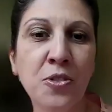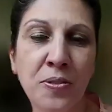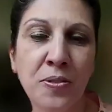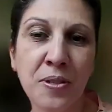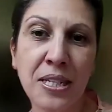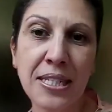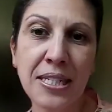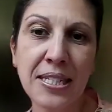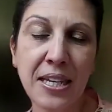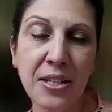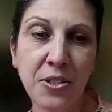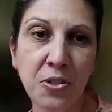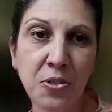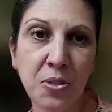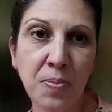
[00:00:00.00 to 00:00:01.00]
So I was going to say,
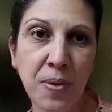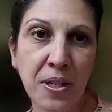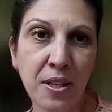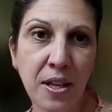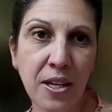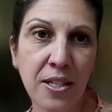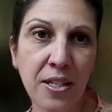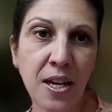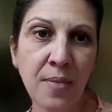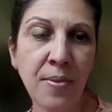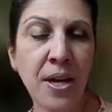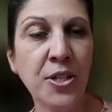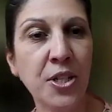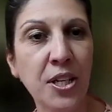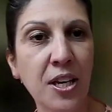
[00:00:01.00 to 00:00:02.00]
do you spend a lot of time
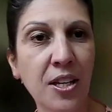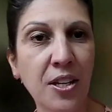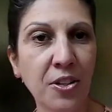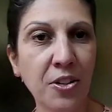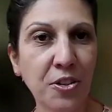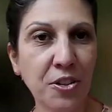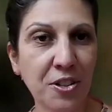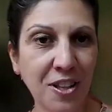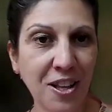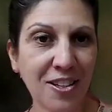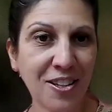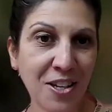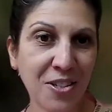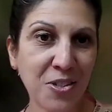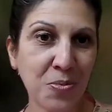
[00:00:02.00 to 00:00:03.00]
educating your
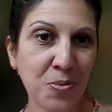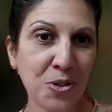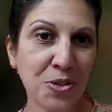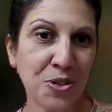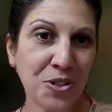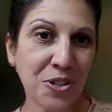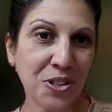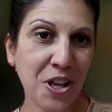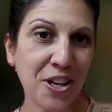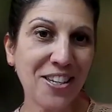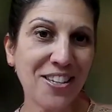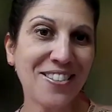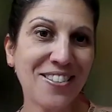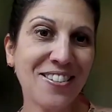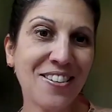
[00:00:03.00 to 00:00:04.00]
customers, your
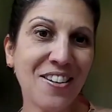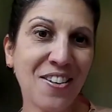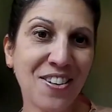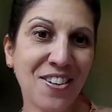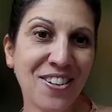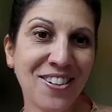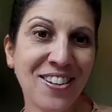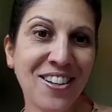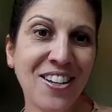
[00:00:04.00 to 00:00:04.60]
clients on